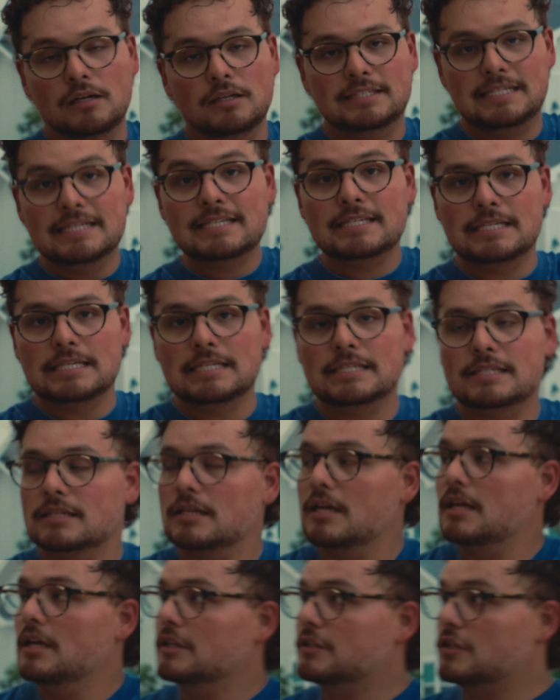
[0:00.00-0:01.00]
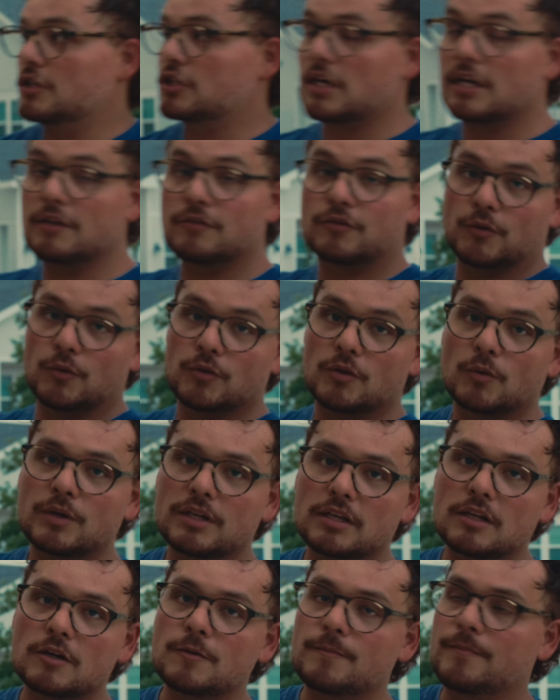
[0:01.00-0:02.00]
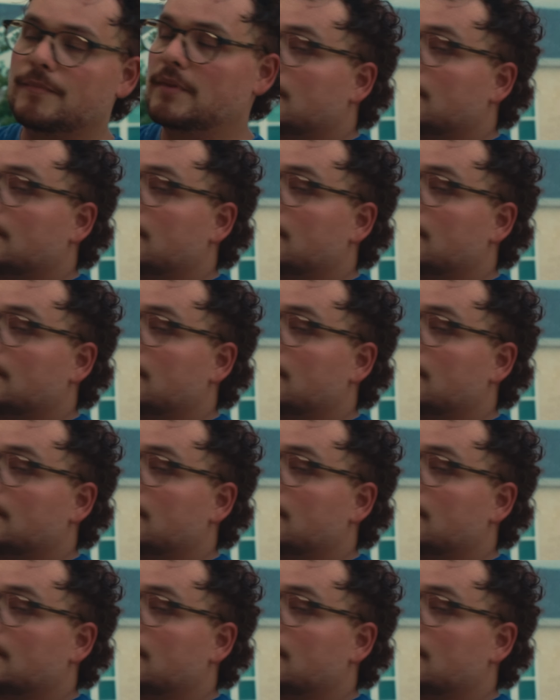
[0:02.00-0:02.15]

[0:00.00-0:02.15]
distance to shine through the window.